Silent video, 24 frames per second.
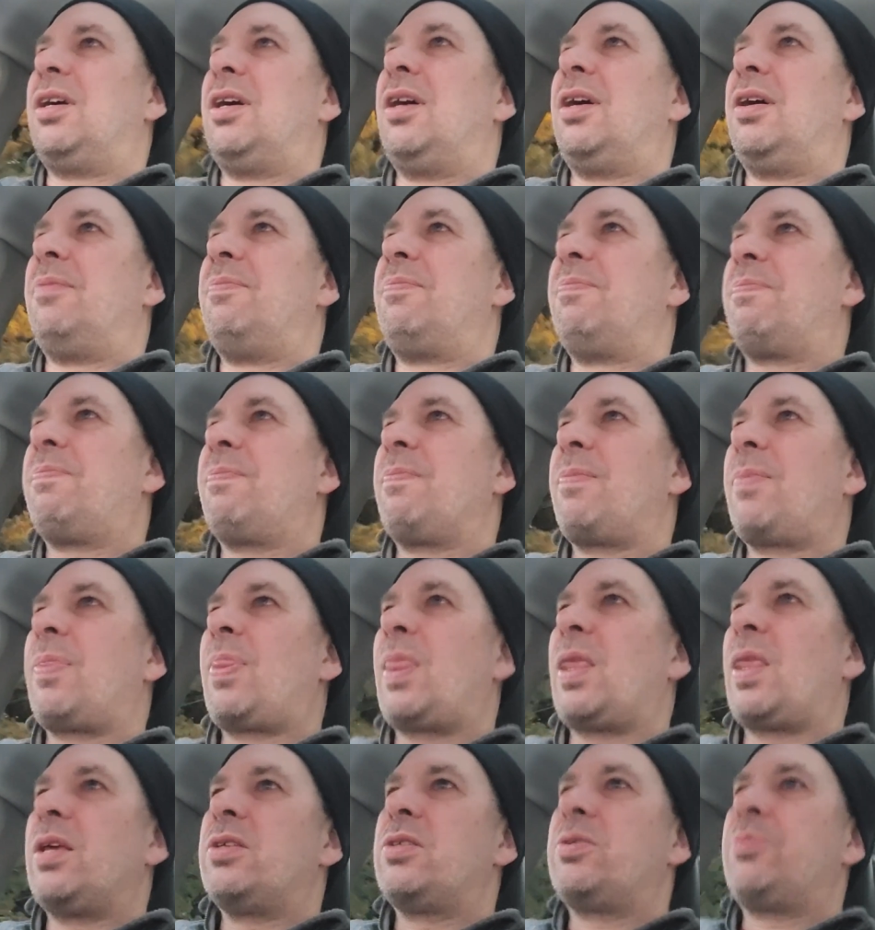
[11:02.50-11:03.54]
Uh,
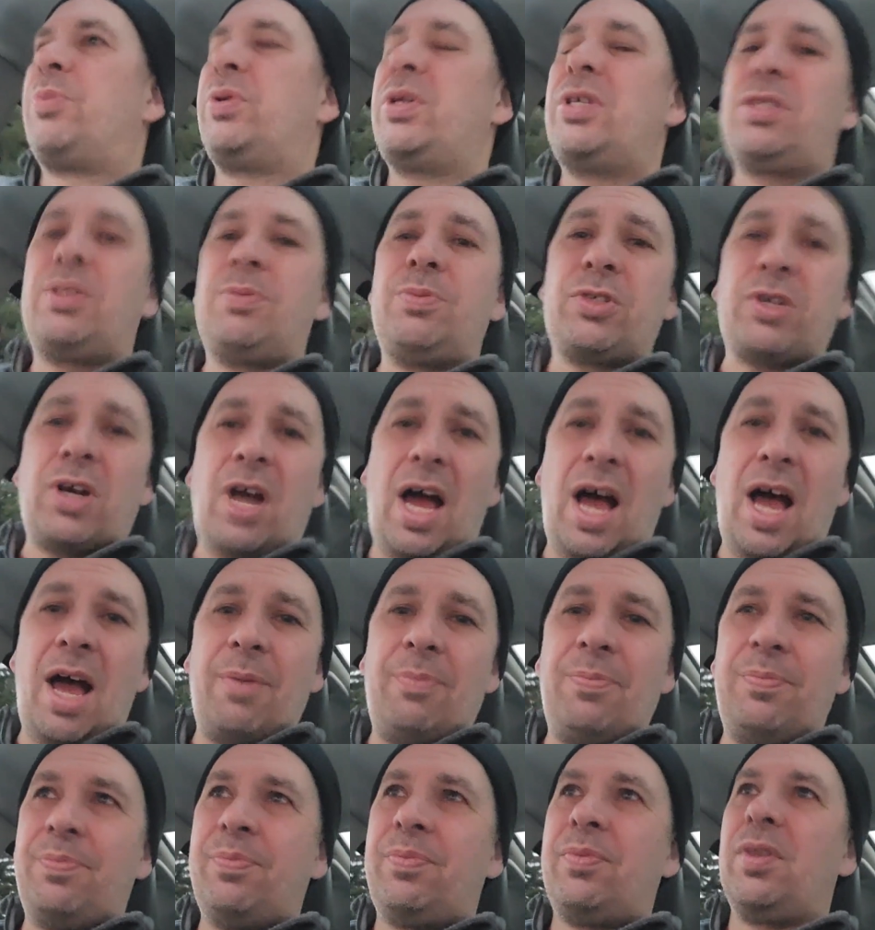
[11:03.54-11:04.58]
so please
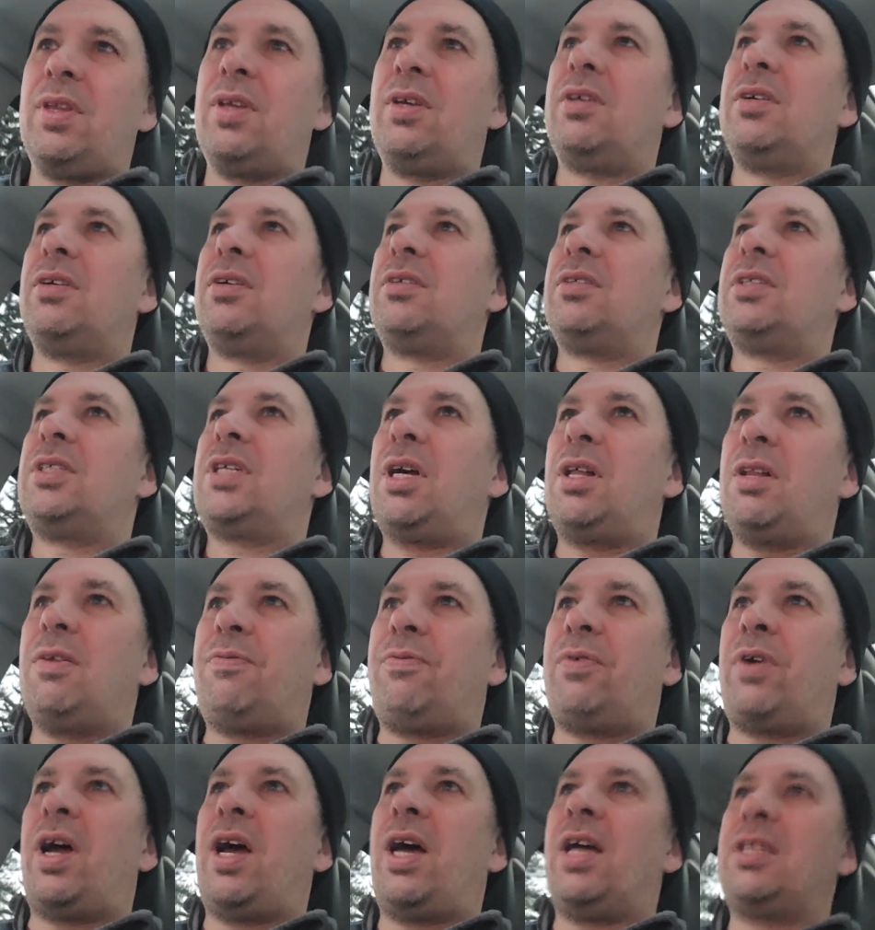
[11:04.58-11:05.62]
subscribe. Tell a
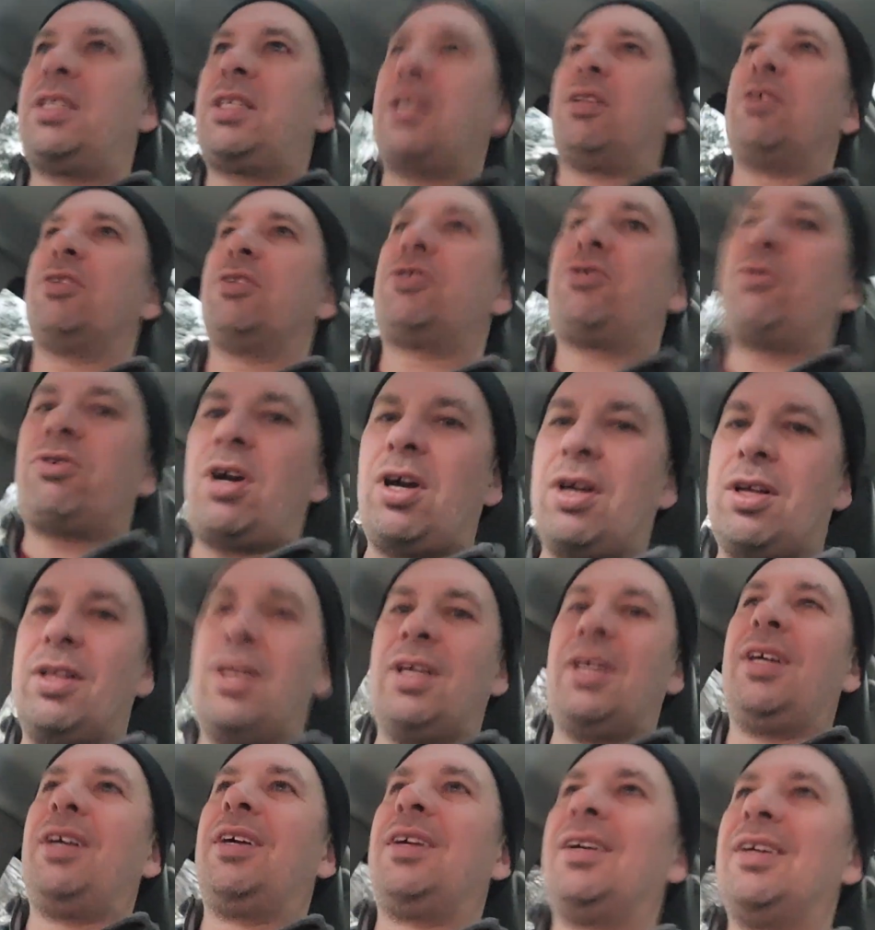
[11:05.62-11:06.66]
friend. Tell a
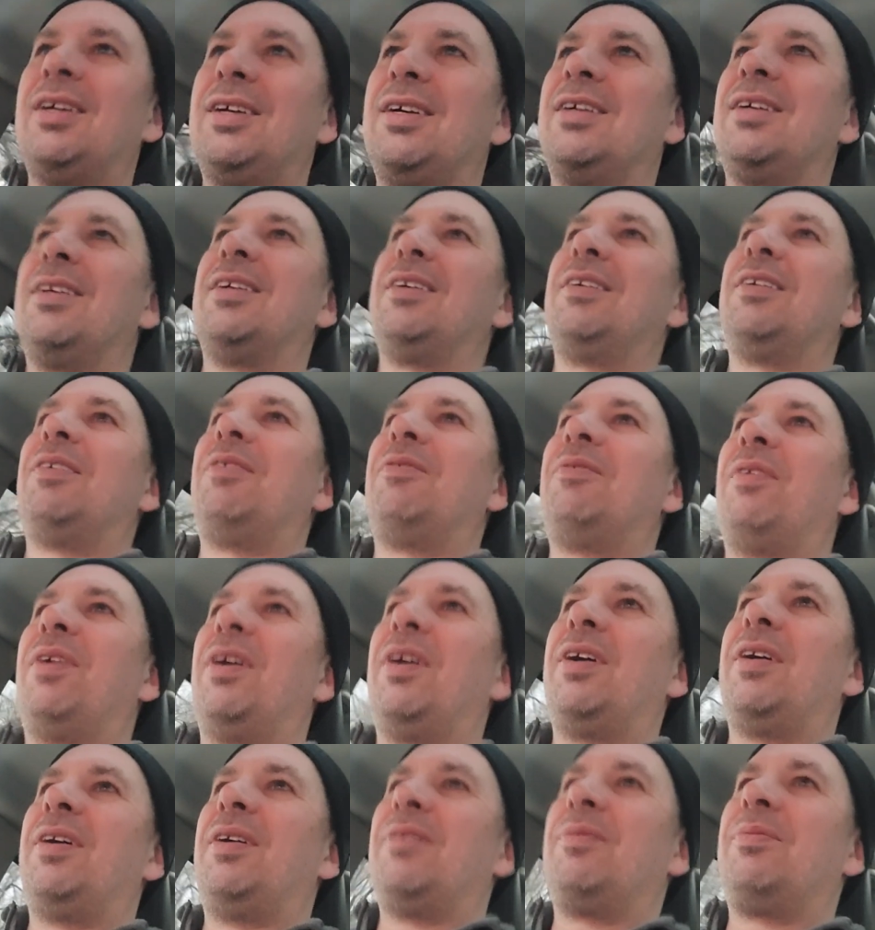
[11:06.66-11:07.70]
struggling
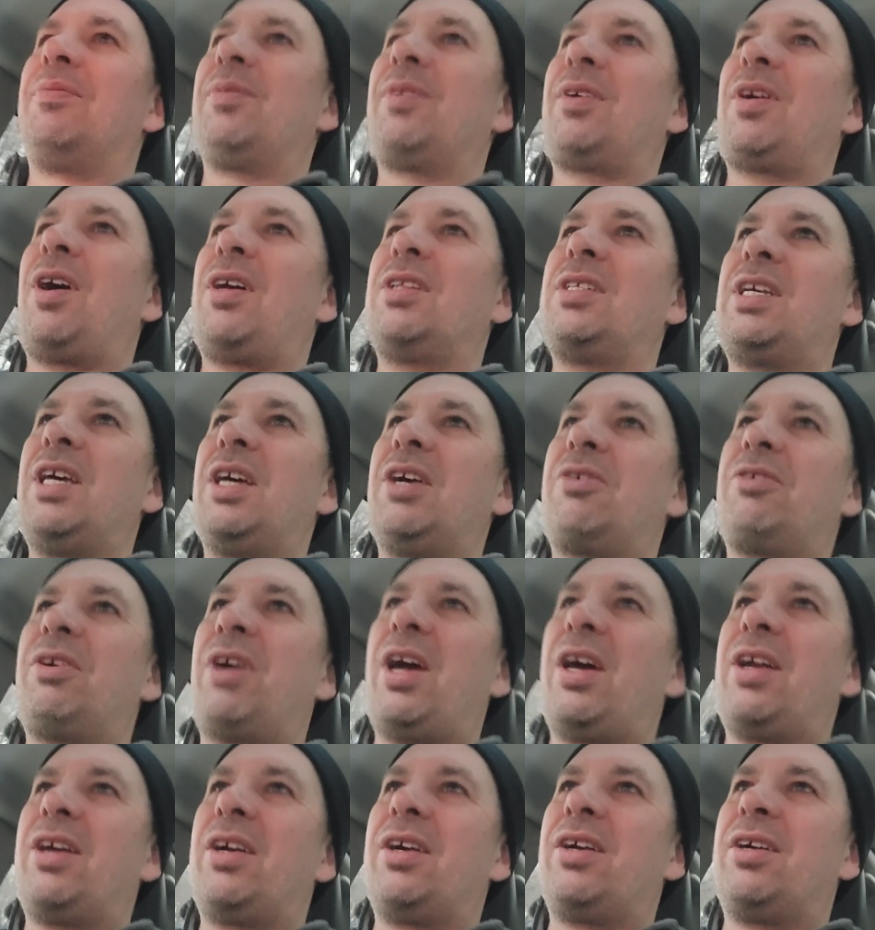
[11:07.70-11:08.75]
uh, content
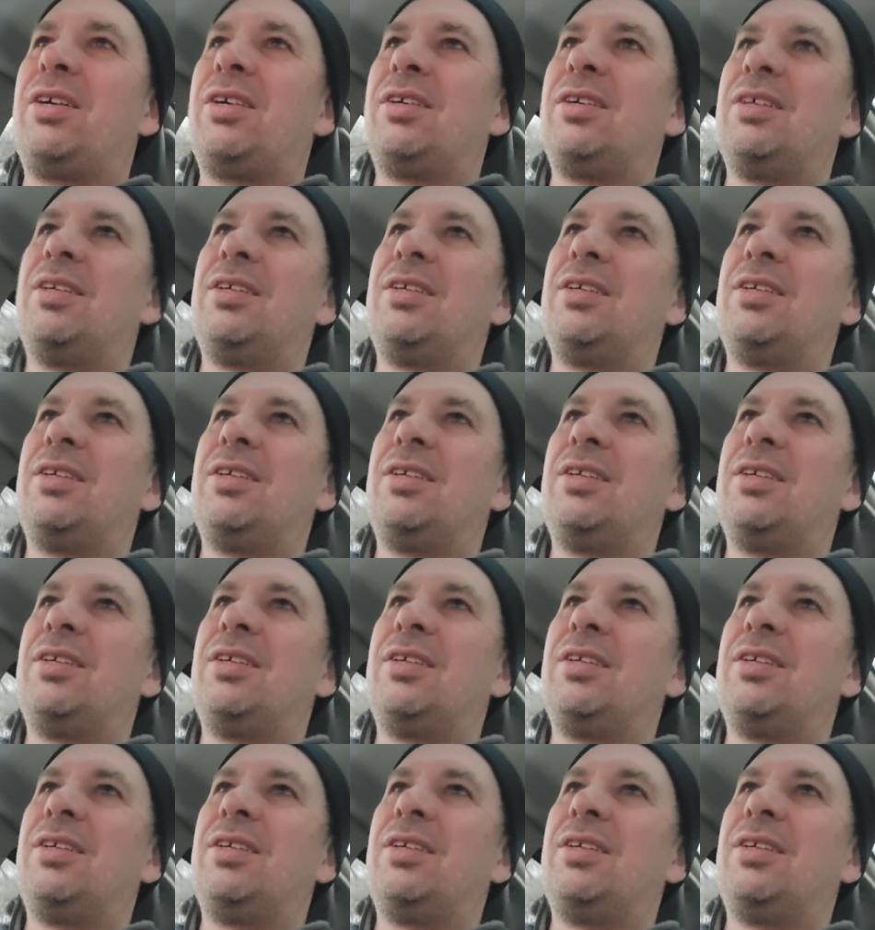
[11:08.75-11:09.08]
creator,